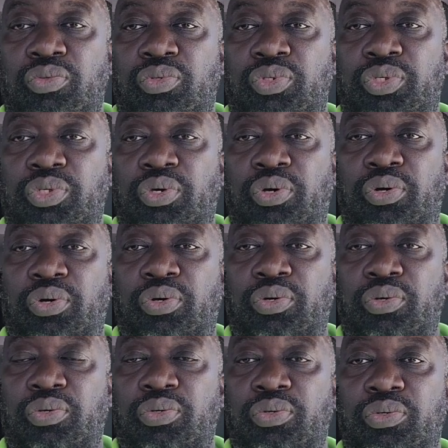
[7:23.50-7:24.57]
So
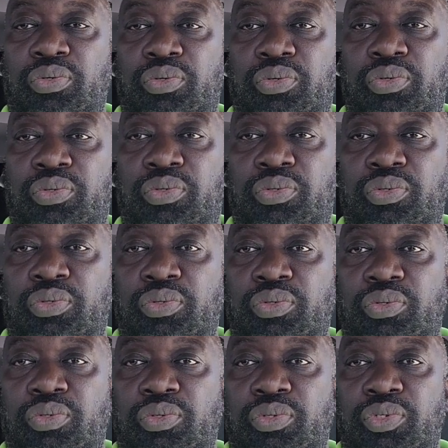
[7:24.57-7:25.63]

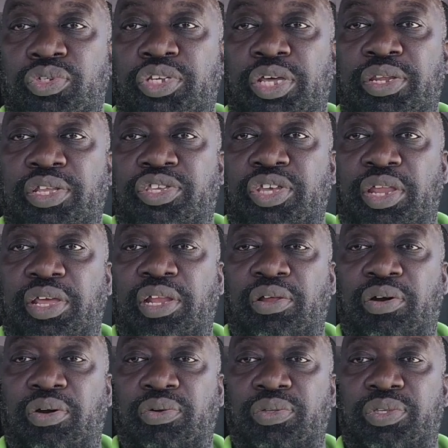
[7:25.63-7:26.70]
check the
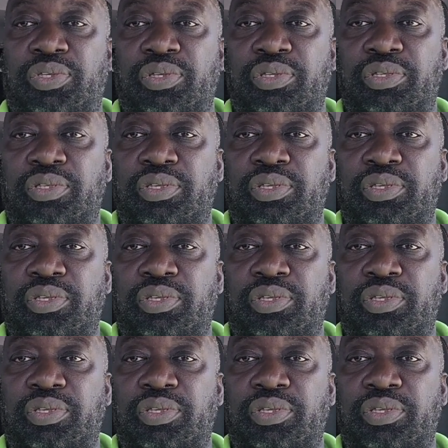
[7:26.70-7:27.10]
channel out.